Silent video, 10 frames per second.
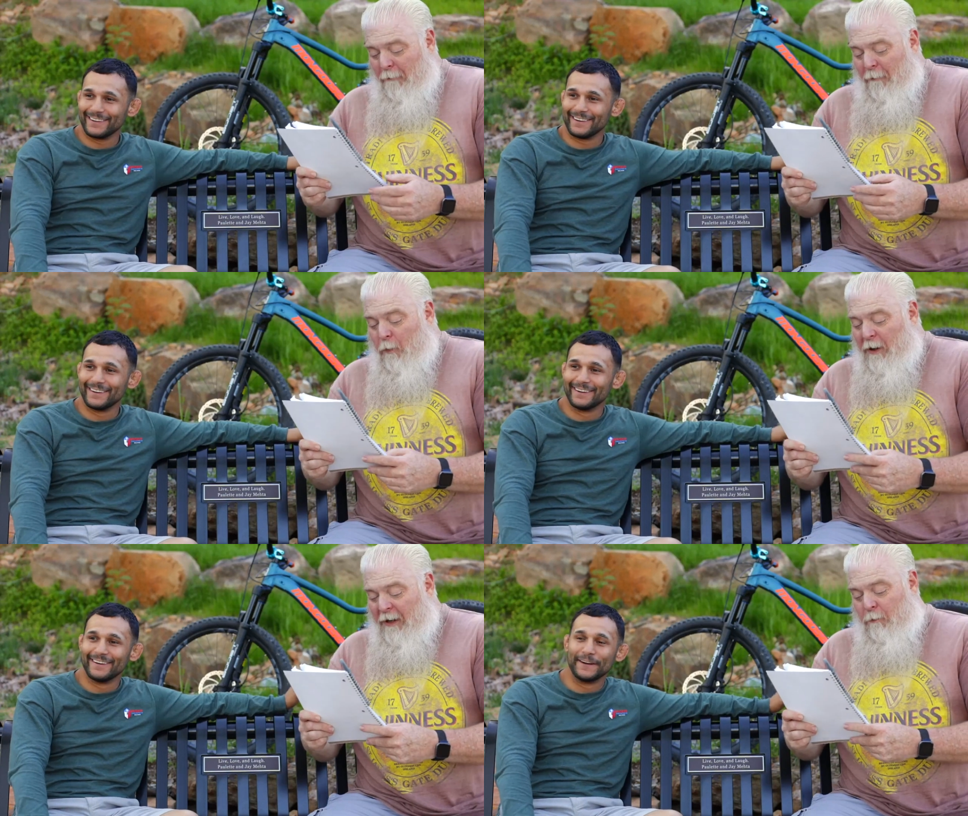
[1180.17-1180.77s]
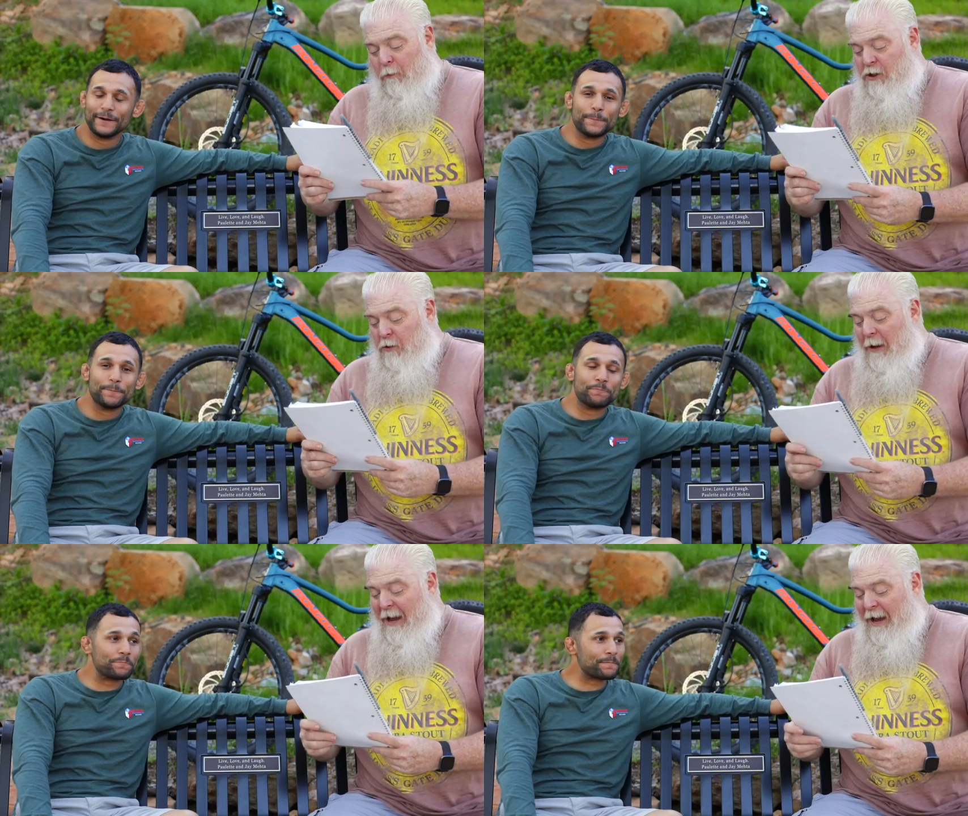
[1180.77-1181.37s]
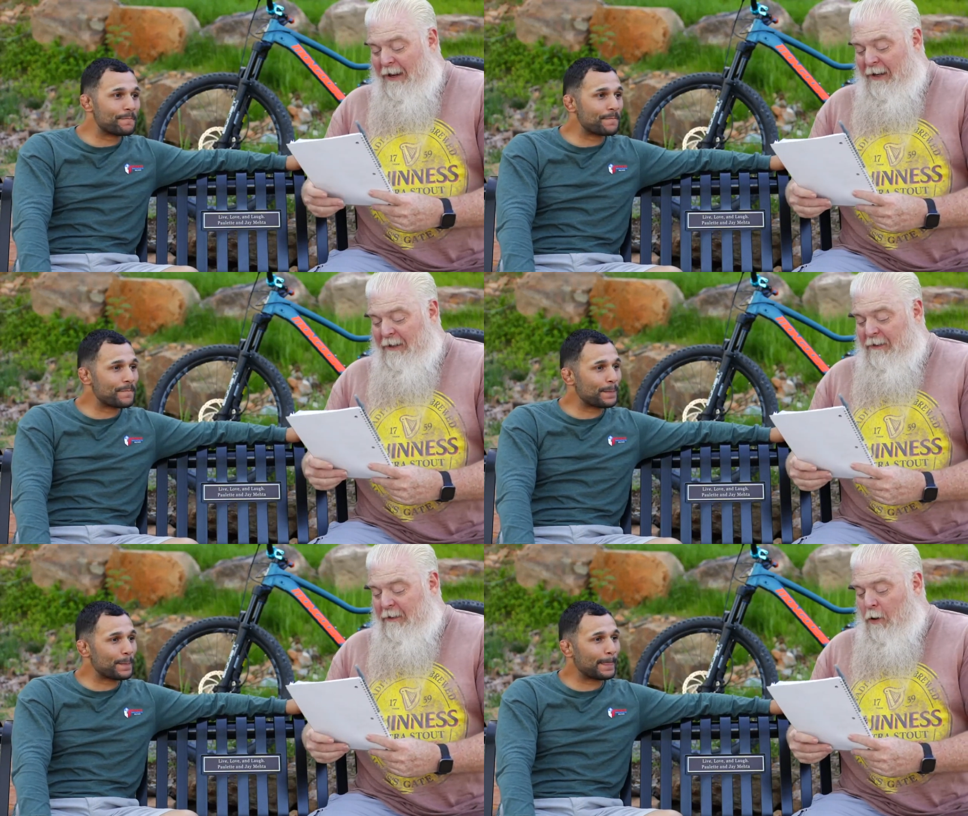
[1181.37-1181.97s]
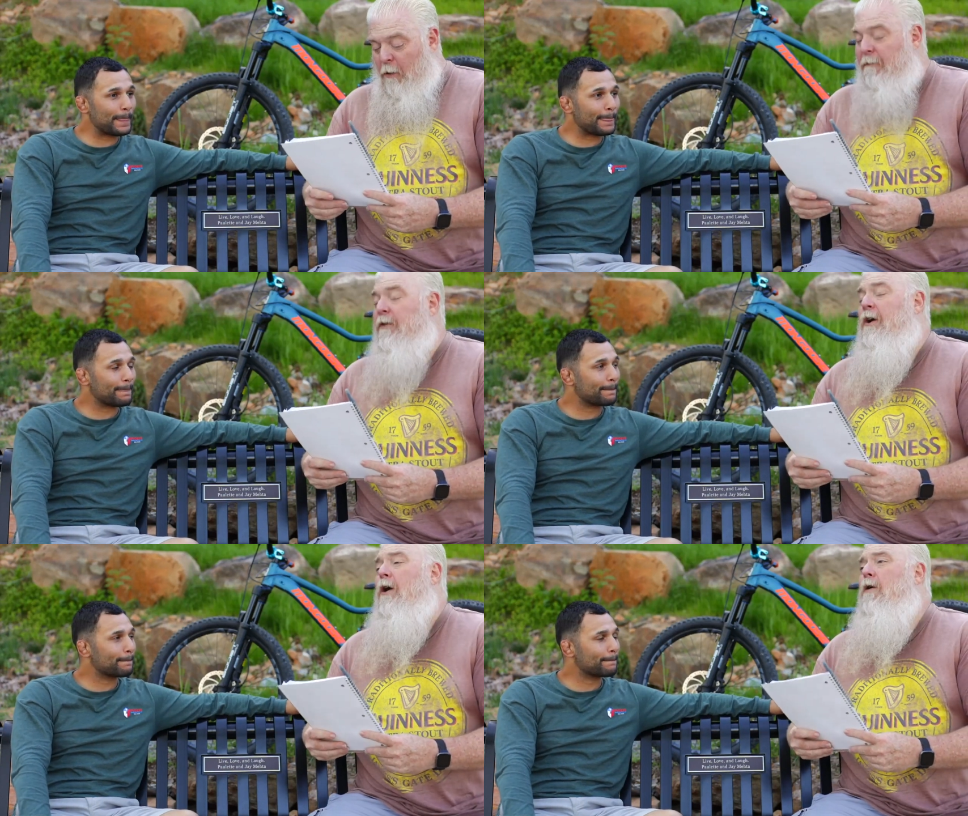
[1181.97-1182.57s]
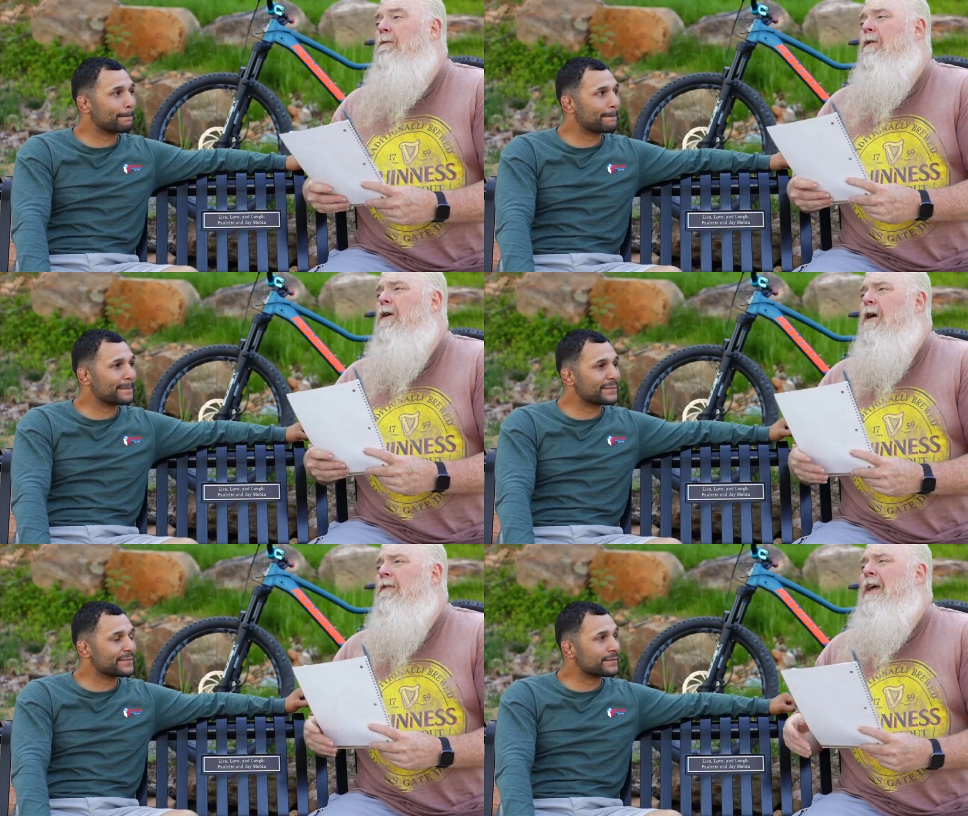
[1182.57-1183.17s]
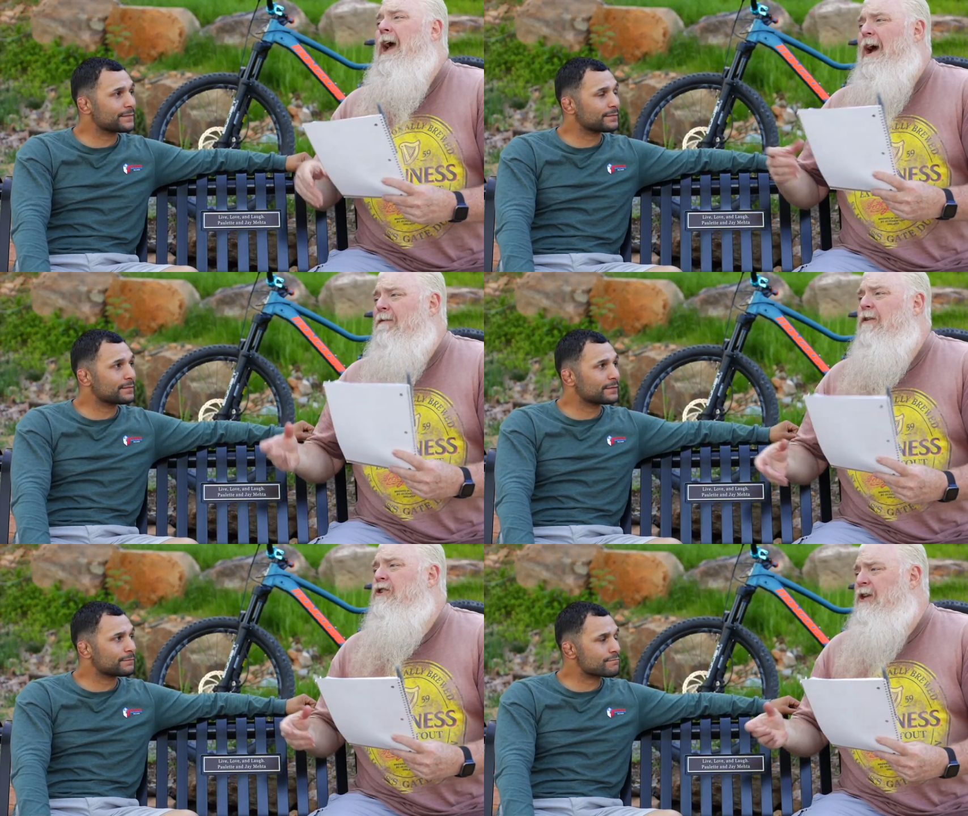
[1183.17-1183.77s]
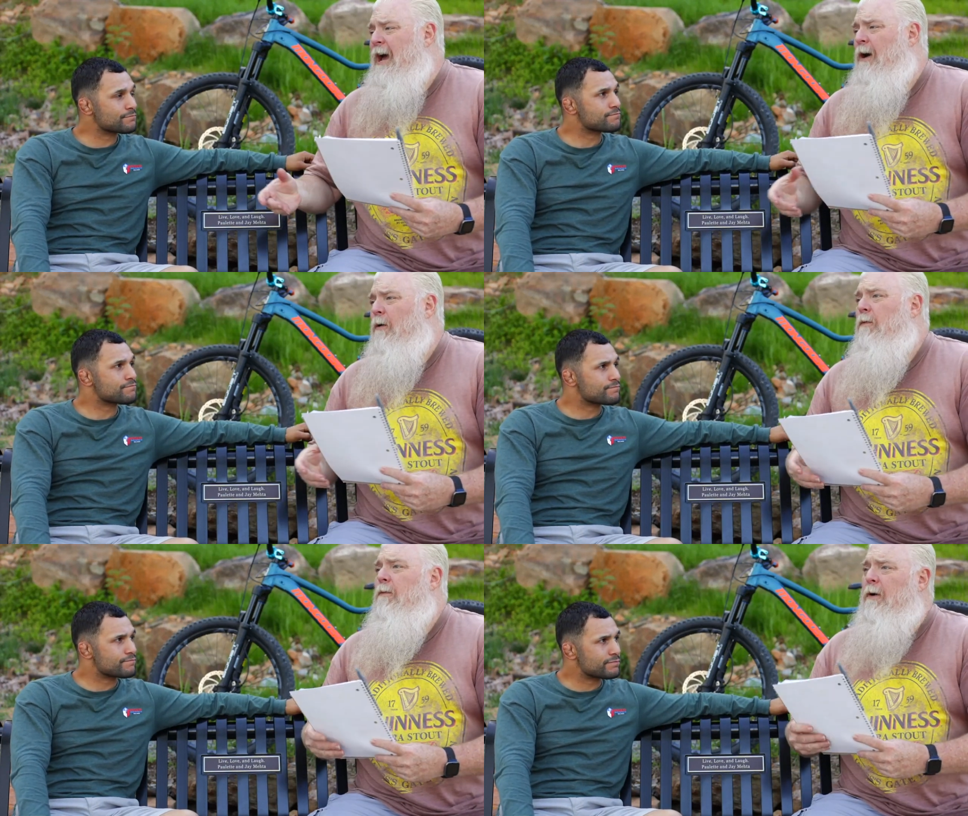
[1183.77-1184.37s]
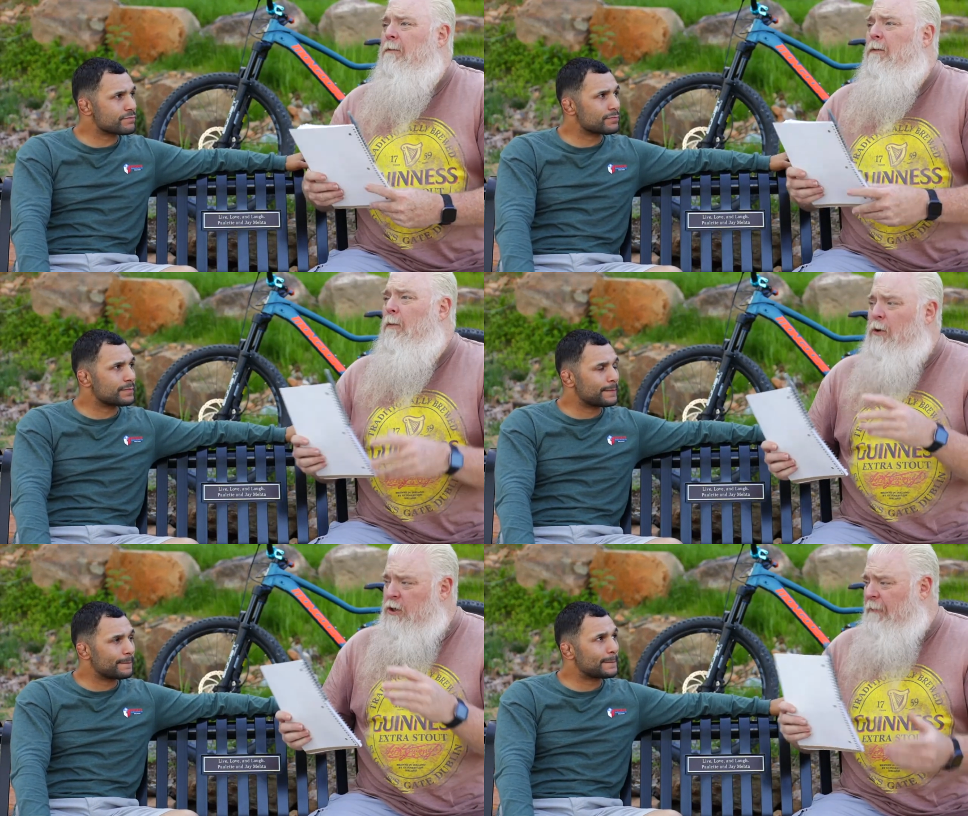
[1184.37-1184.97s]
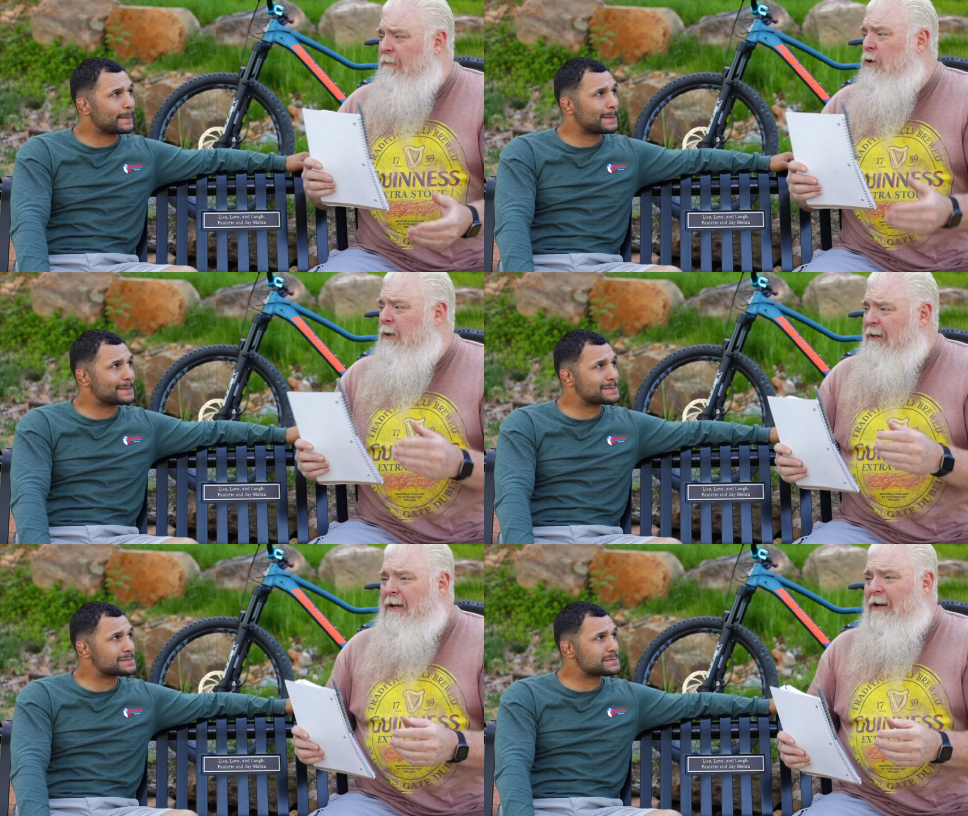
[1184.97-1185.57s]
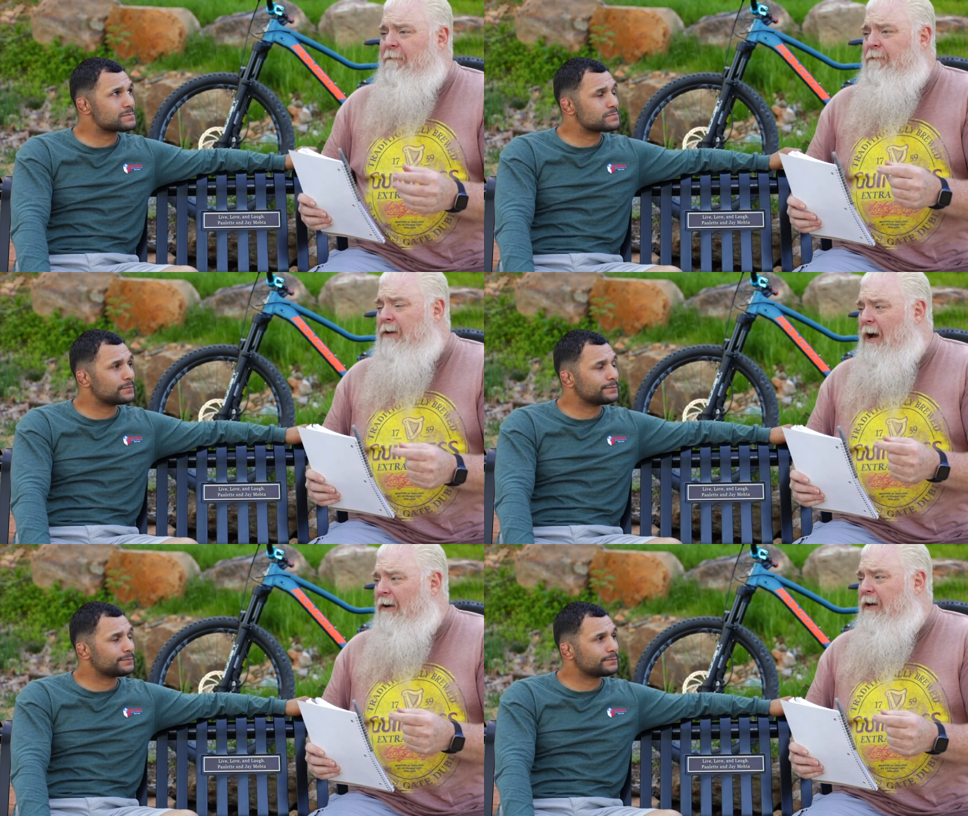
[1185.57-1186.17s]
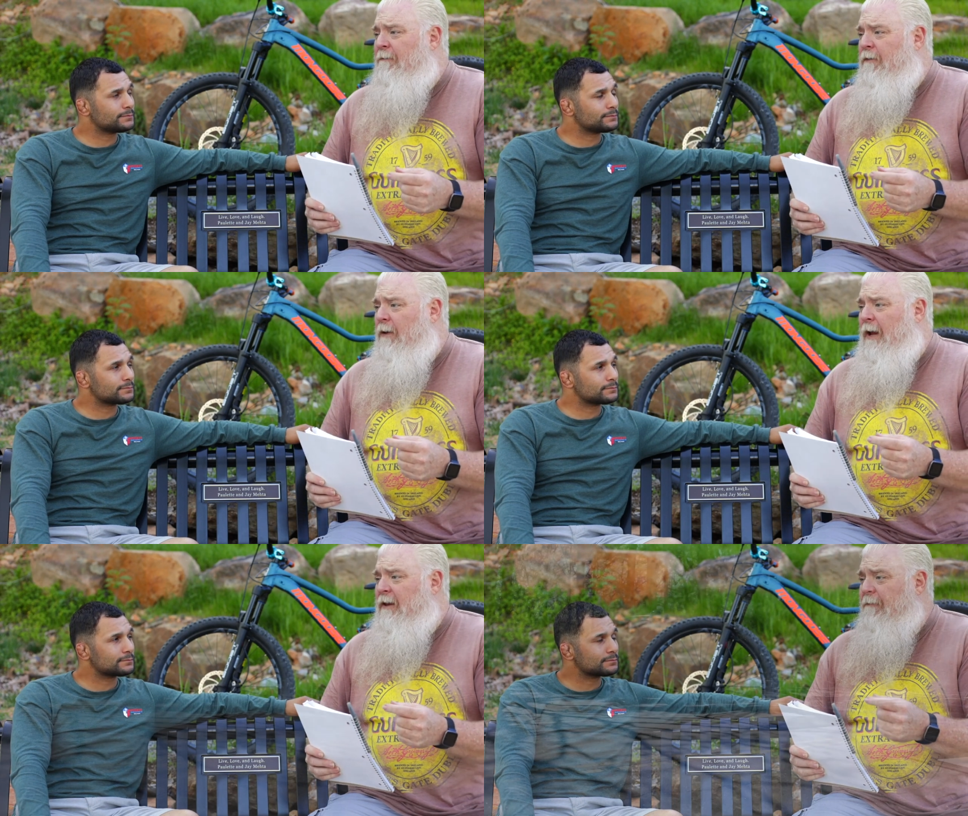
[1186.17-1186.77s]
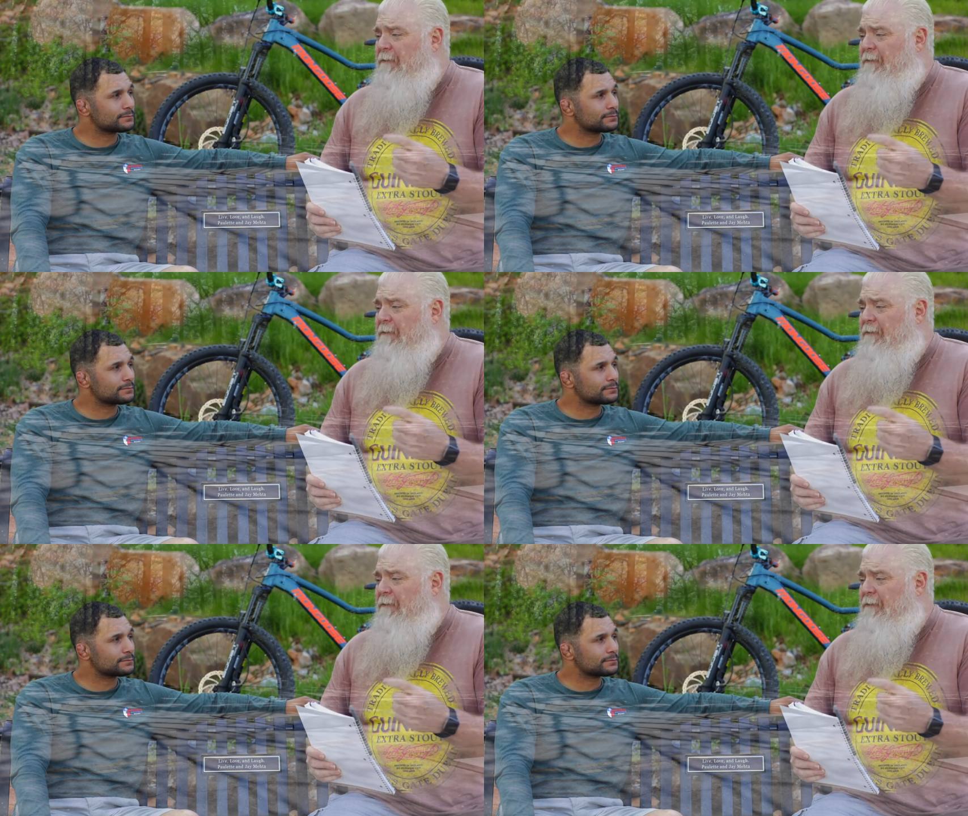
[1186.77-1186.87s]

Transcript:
Speaker 1: over. When it when you had it over the overall the averaged out whenever you could get it dialed in for like the